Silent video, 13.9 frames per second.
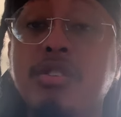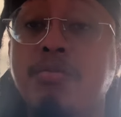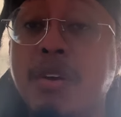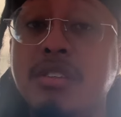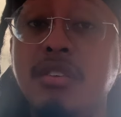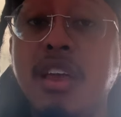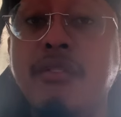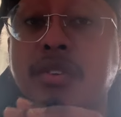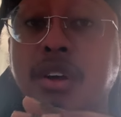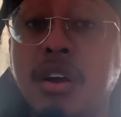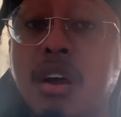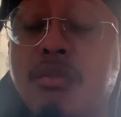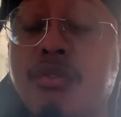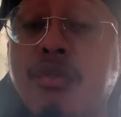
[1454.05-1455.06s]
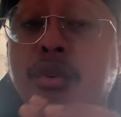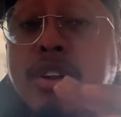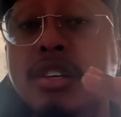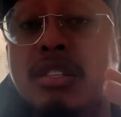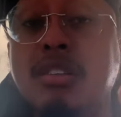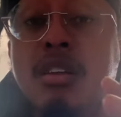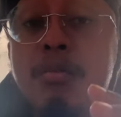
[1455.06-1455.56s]
especially having to cover for an
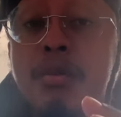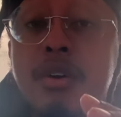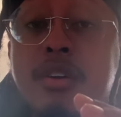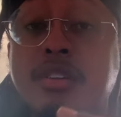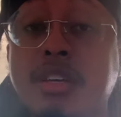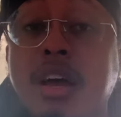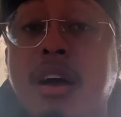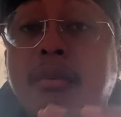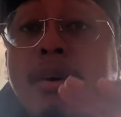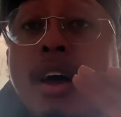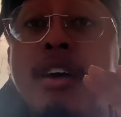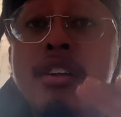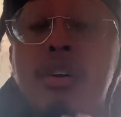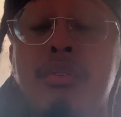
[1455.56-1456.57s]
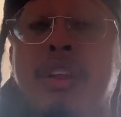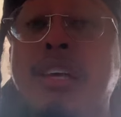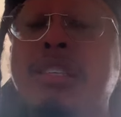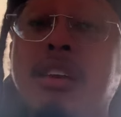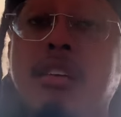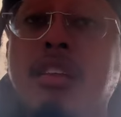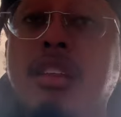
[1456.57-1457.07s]
extended period of time, they'll
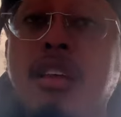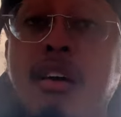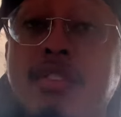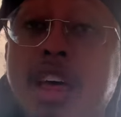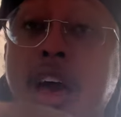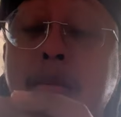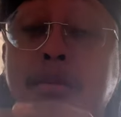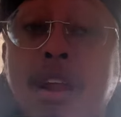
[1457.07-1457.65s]
necessarily love that.